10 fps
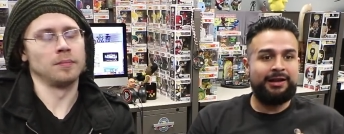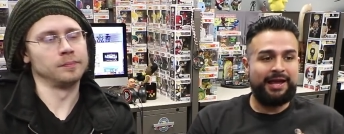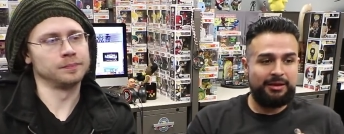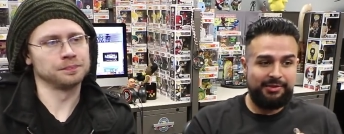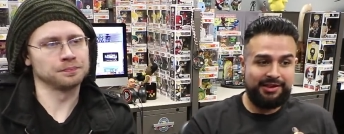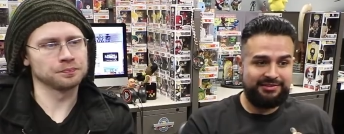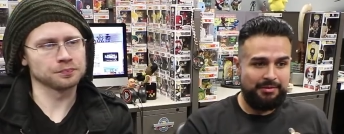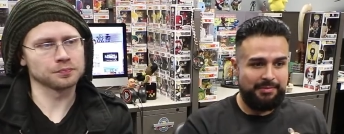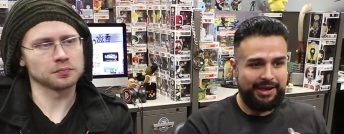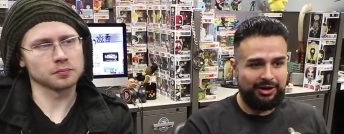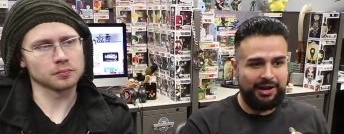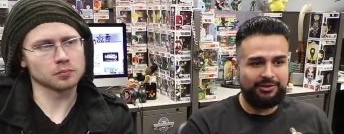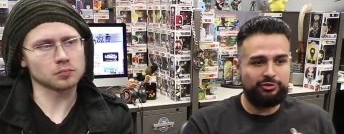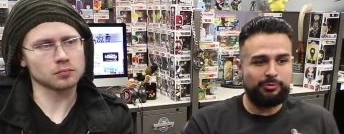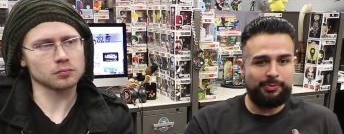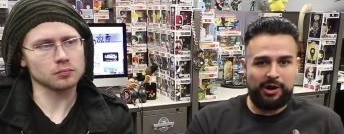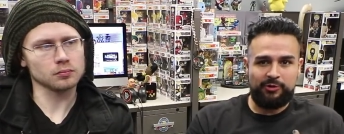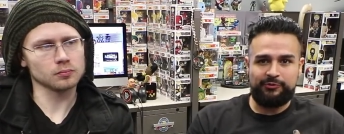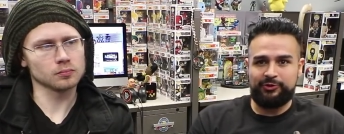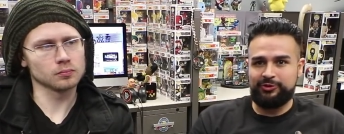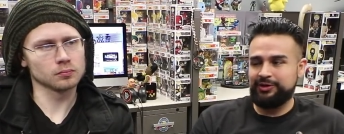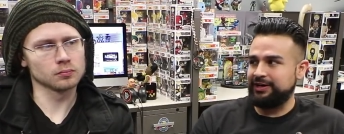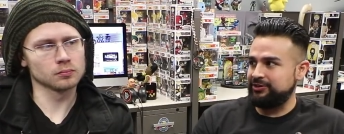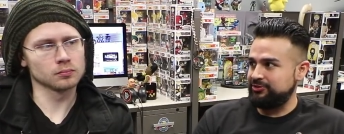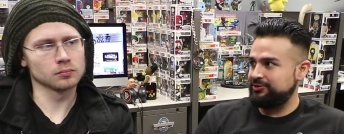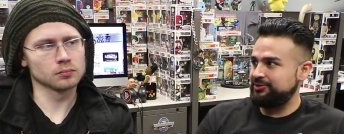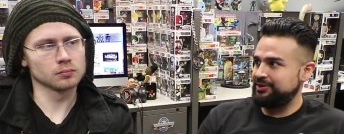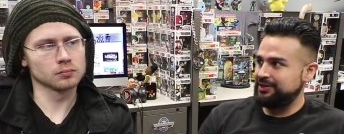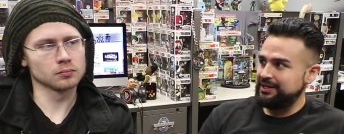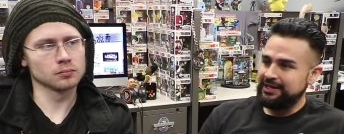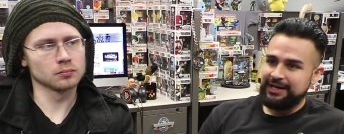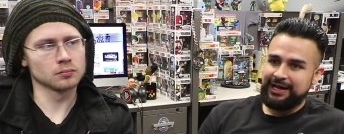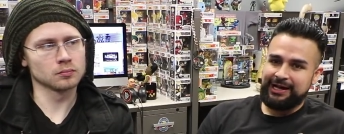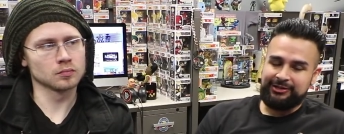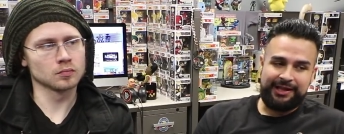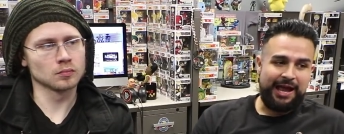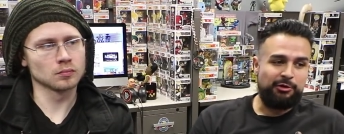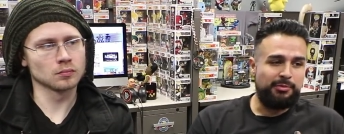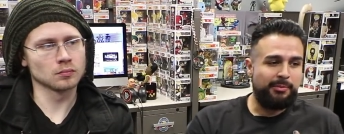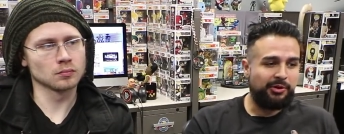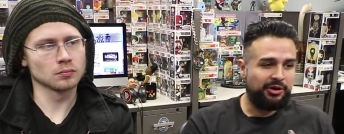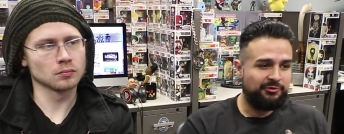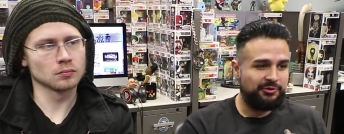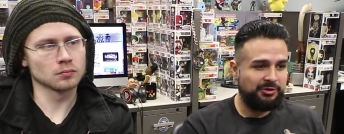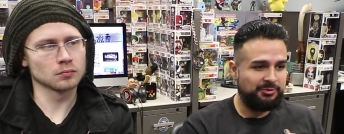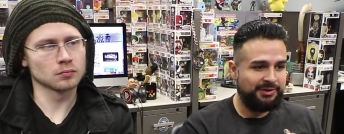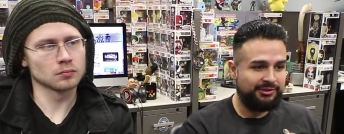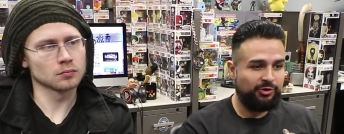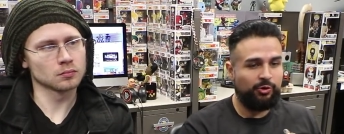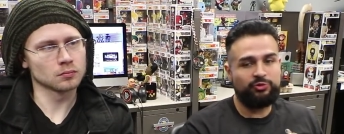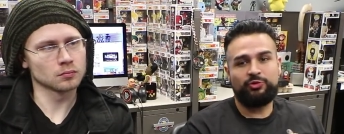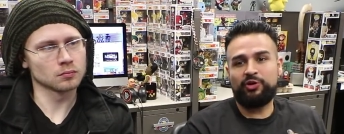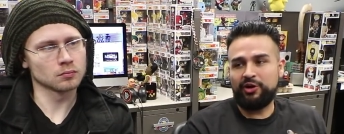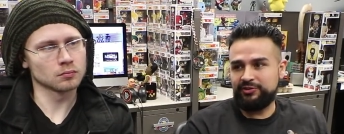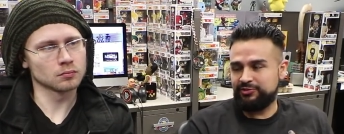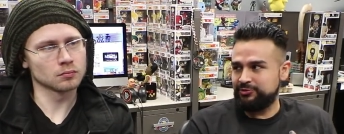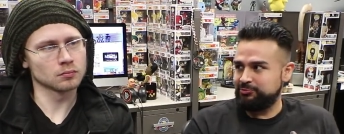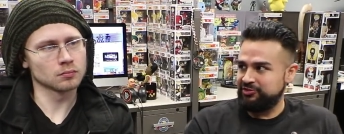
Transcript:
Speaker 1: like it because they made her like super powerful. How, how like I remember her from like the old school cartoon